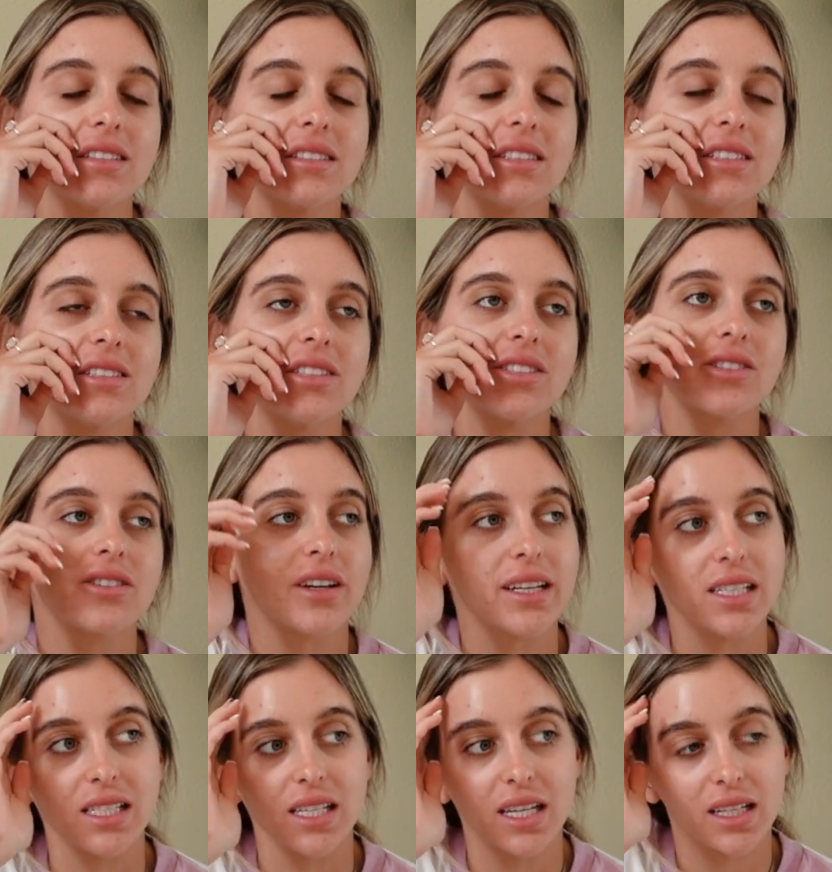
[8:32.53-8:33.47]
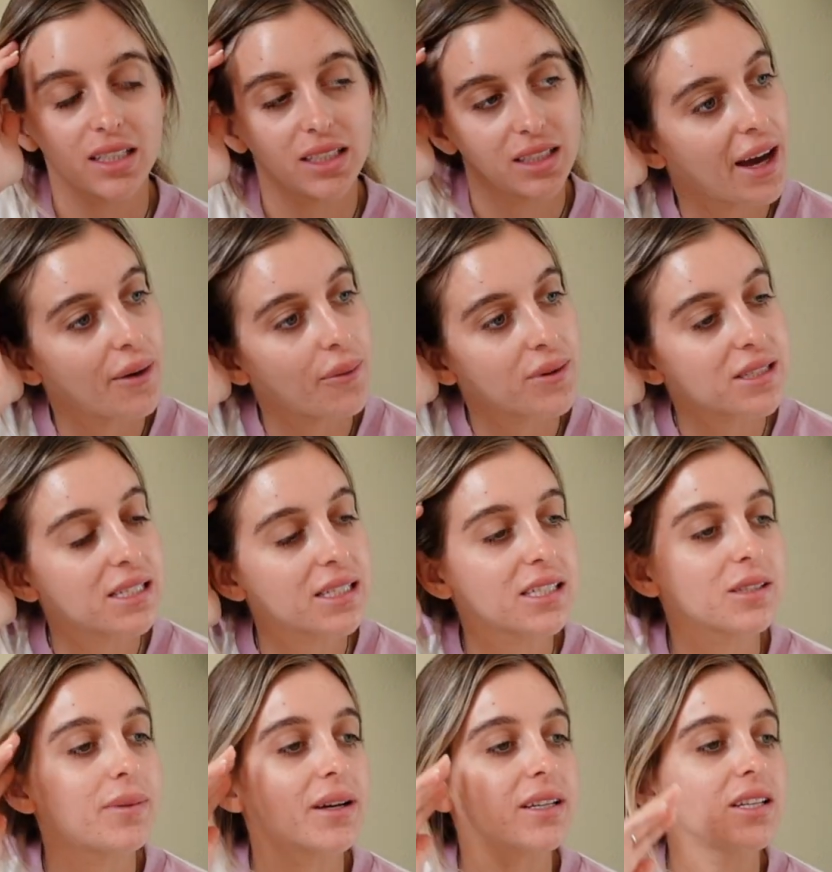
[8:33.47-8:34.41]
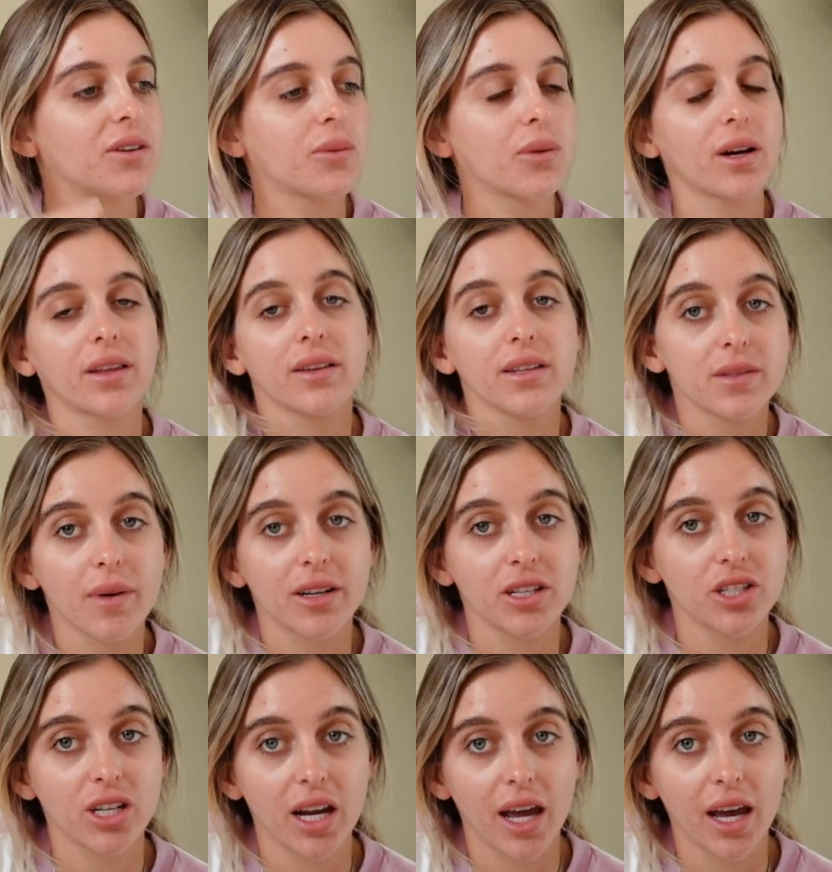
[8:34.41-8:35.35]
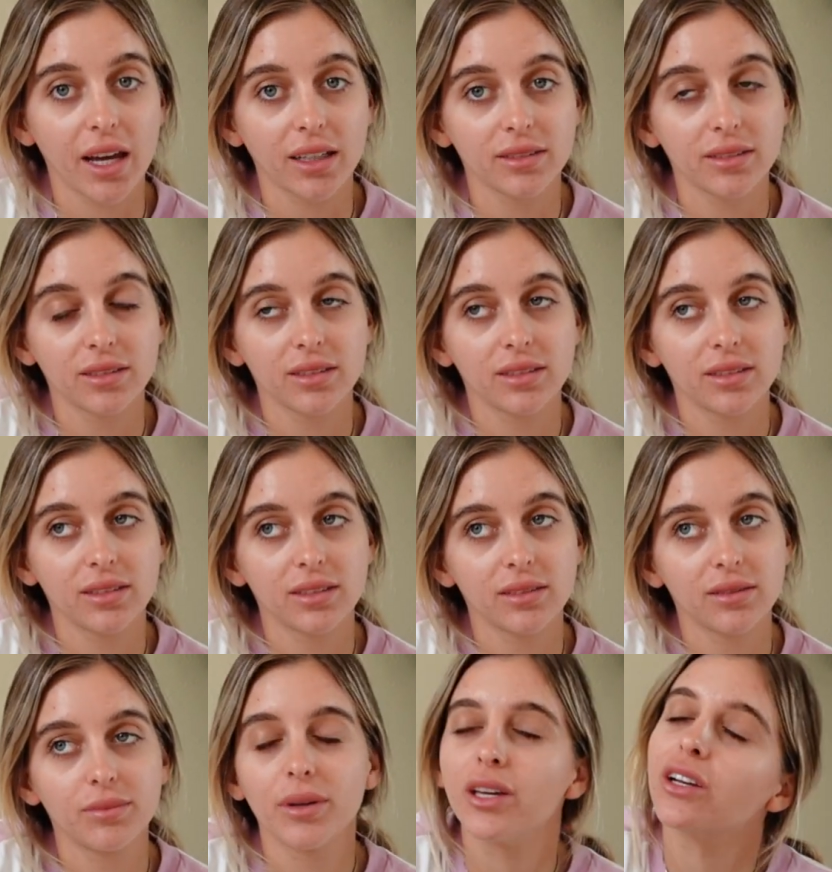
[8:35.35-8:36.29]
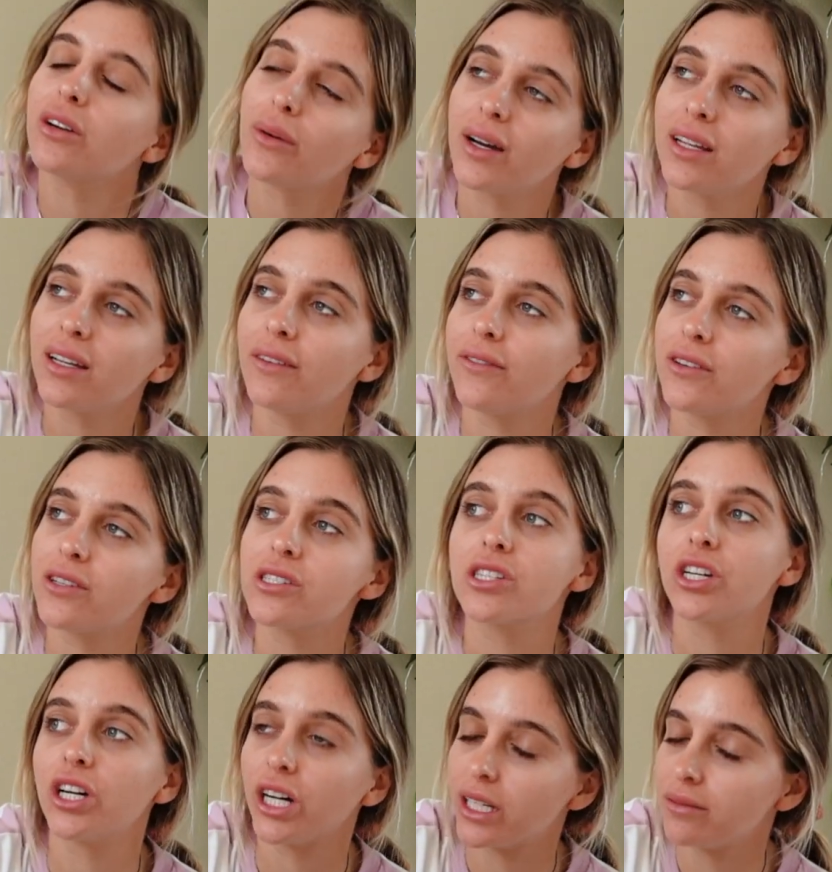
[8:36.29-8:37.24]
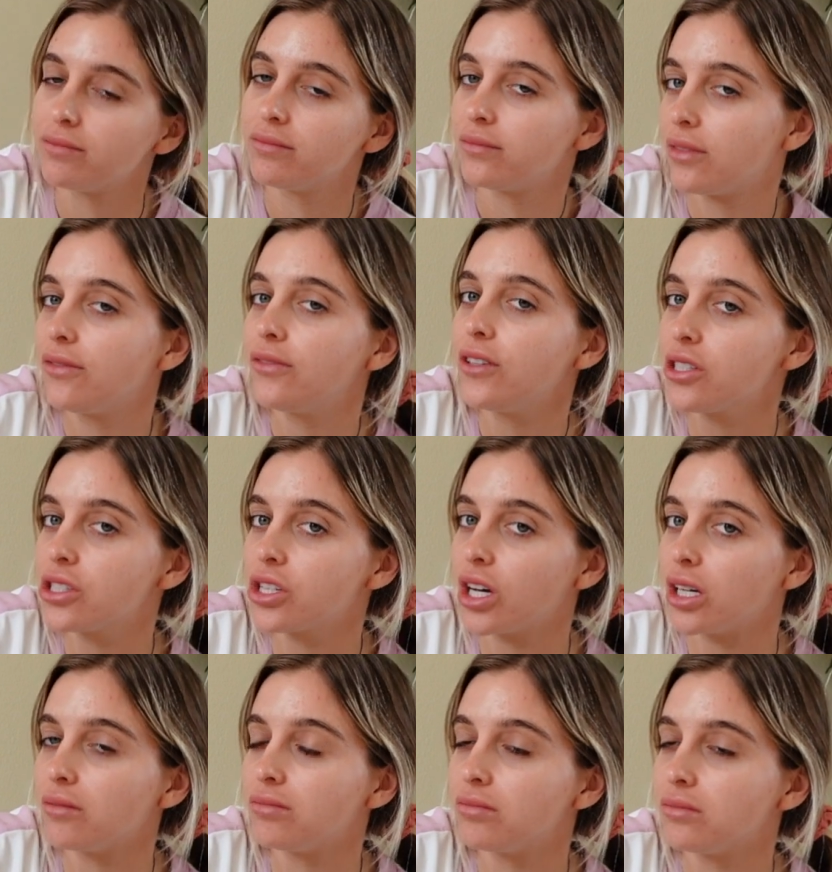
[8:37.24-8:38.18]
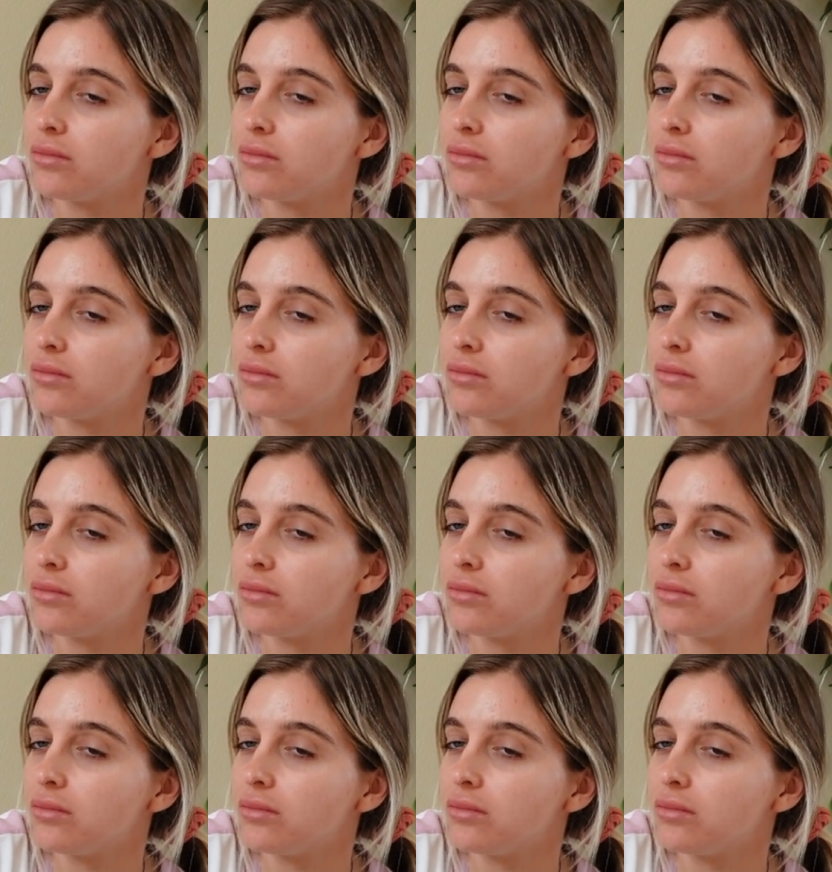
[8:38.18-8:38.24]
This is crazy. I wasn't expecting to work this much today, but you know what? It feels good. It feels good.